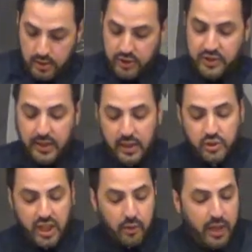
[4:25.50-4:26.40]
She said that
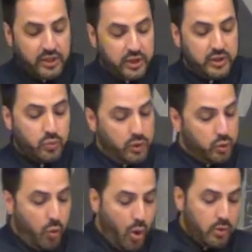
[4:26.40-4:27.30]
generations would,
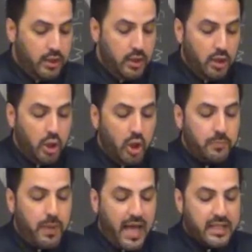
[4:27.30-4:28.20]
quote,
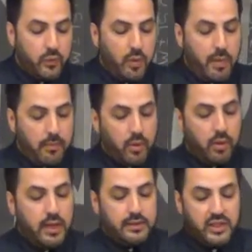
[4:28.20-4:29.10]
look back and
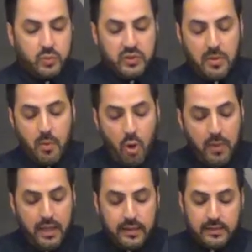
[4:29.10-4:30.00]
remember that this was the
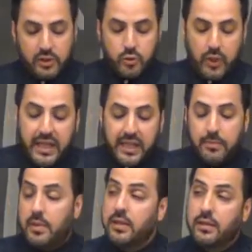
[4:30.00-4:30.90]
moment that the
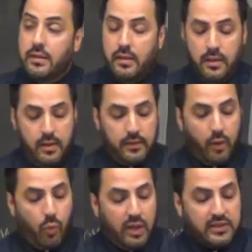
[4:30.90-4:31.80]
dream
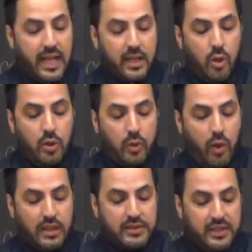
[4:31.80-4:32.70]
that once echoed
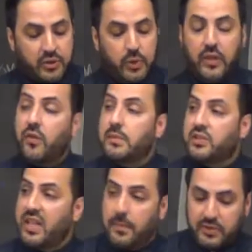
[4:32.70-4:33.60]
across history from the
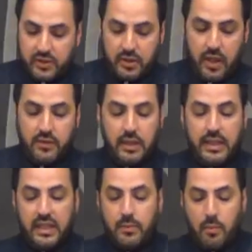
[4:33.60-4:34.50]
steps of the
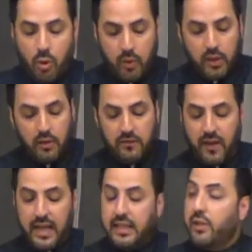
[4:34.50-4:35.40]
Lincoln Memorial
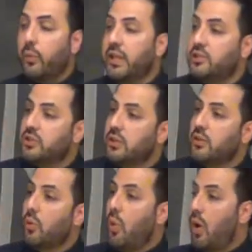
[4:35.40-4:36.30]
finally reached
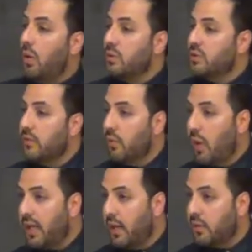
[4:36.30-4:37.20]
the walls of the
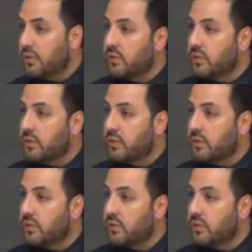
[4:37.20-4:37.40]
White House.